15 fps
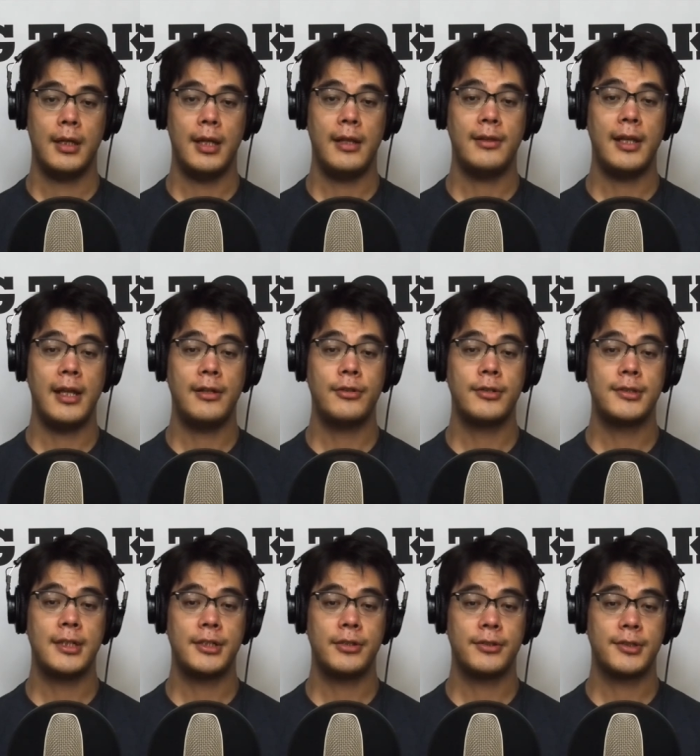In the
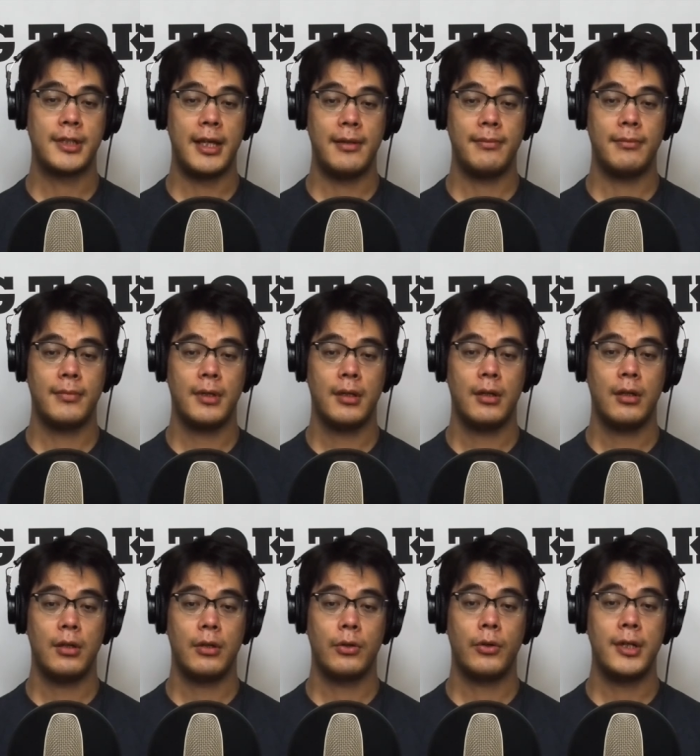interstitial skit,
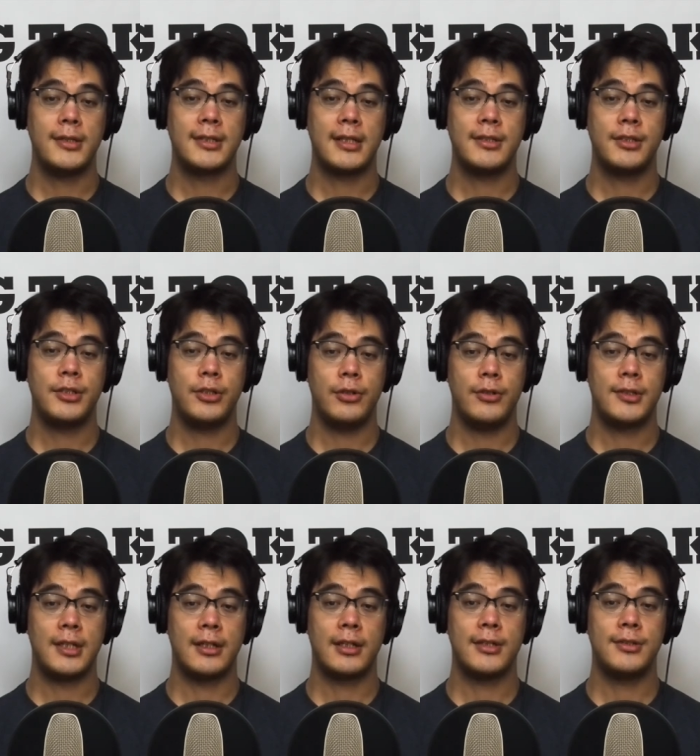Gori-san's shoes
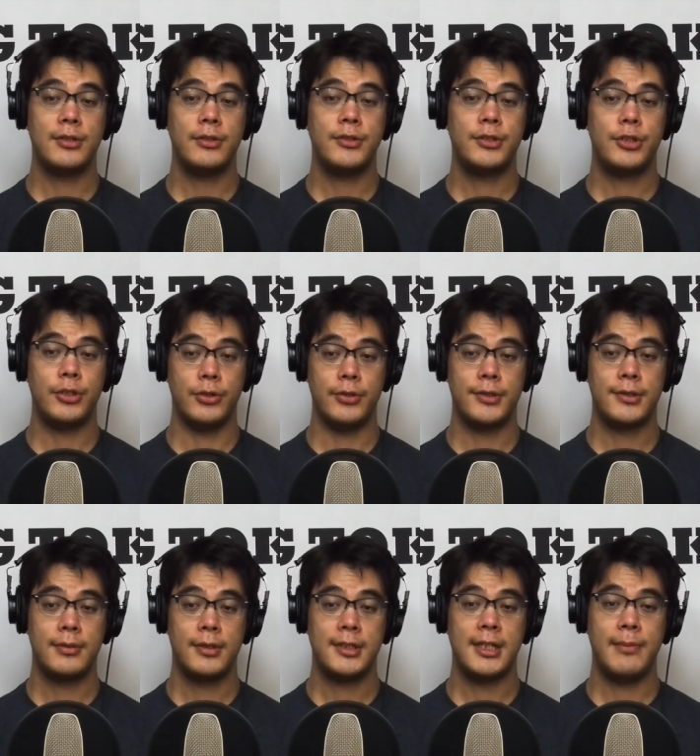and Kazoo's shoes
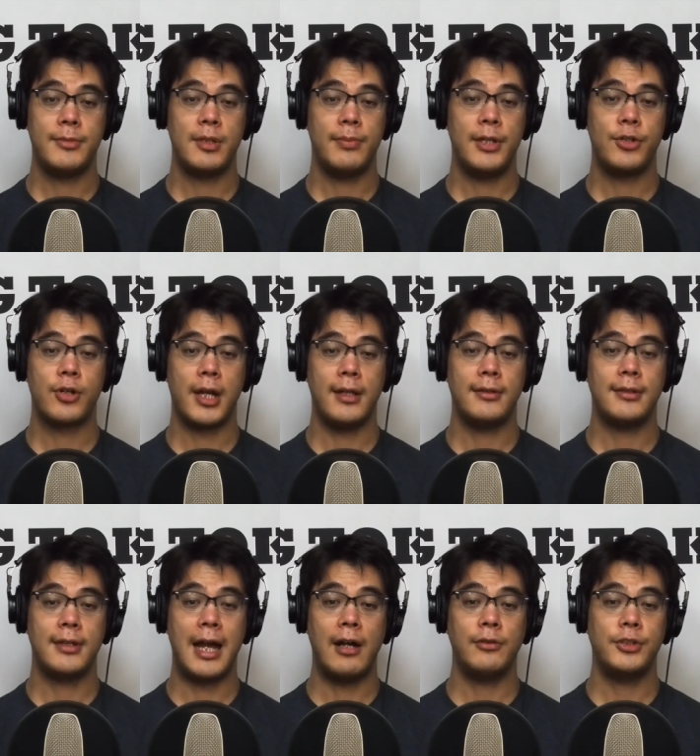seem to be trying
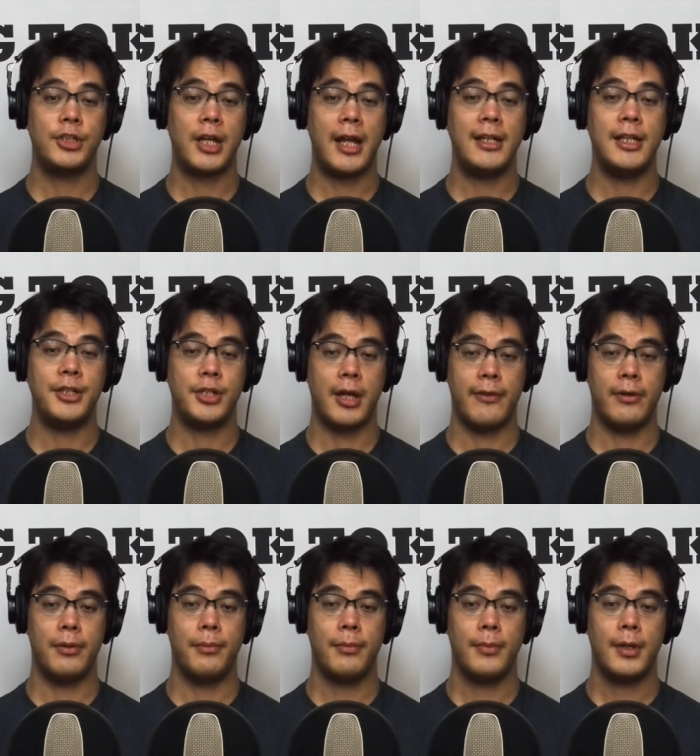to outshine each
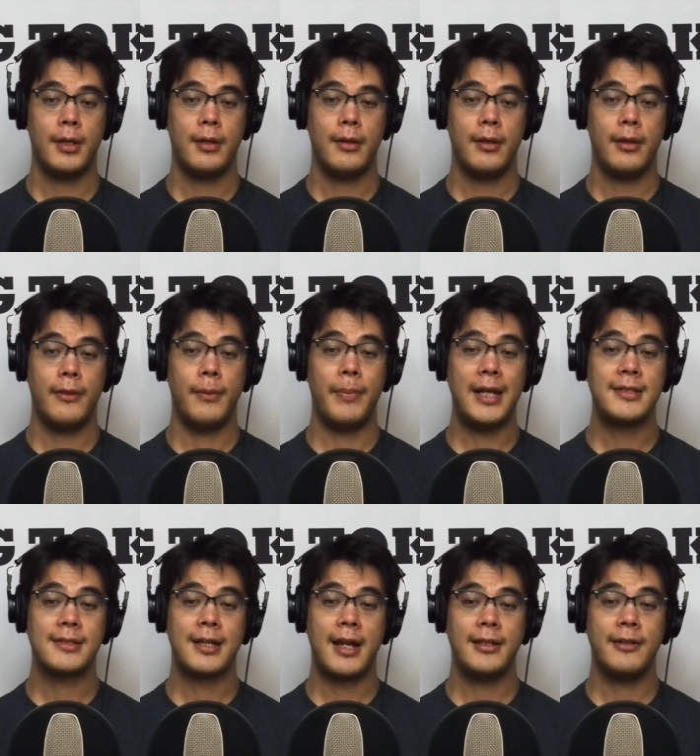other, the
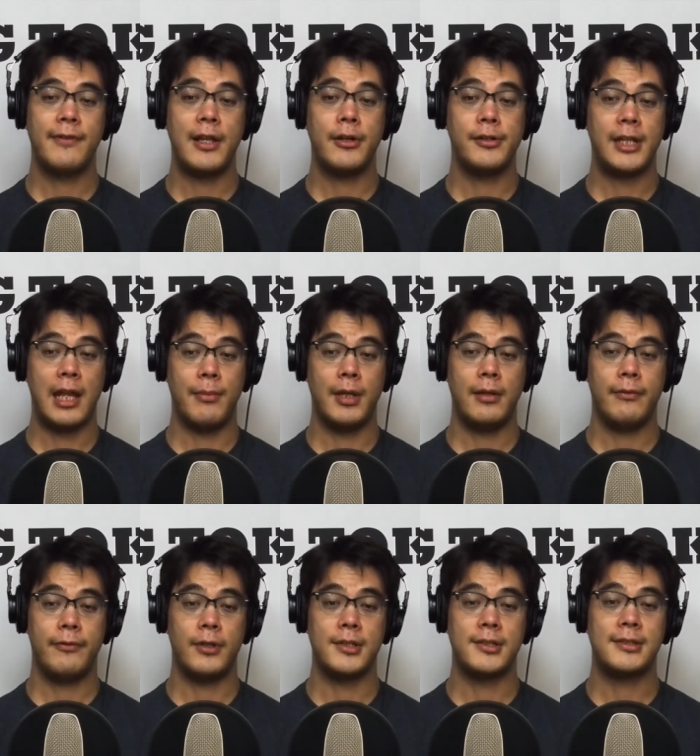best kind of entertainment
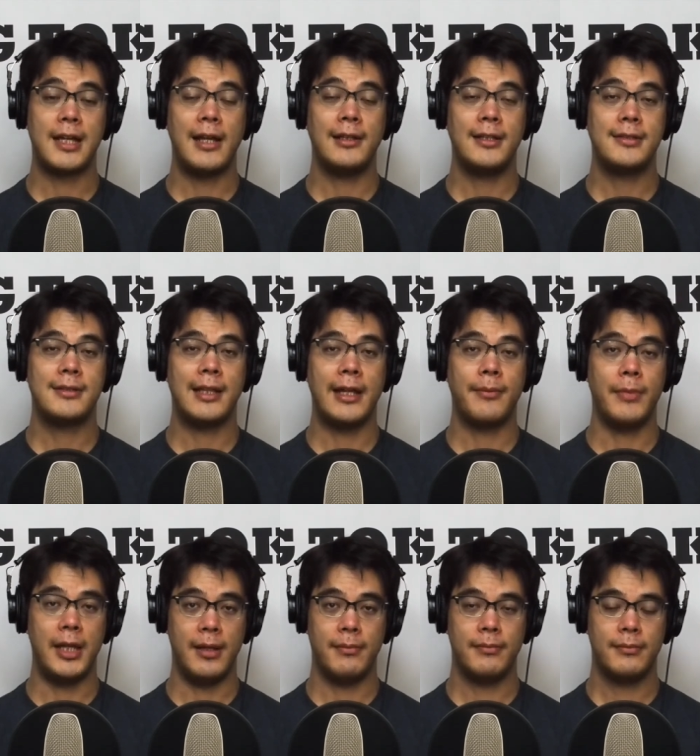for a stylist like
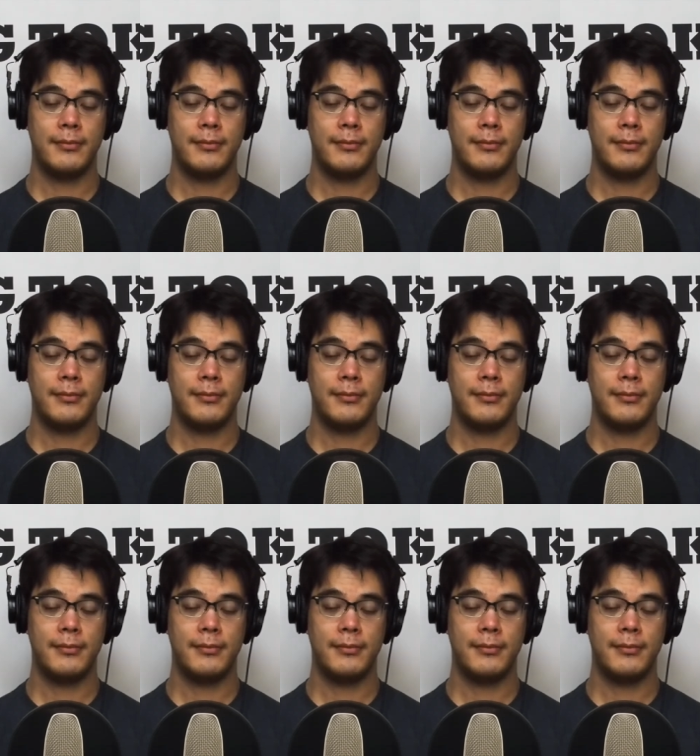me.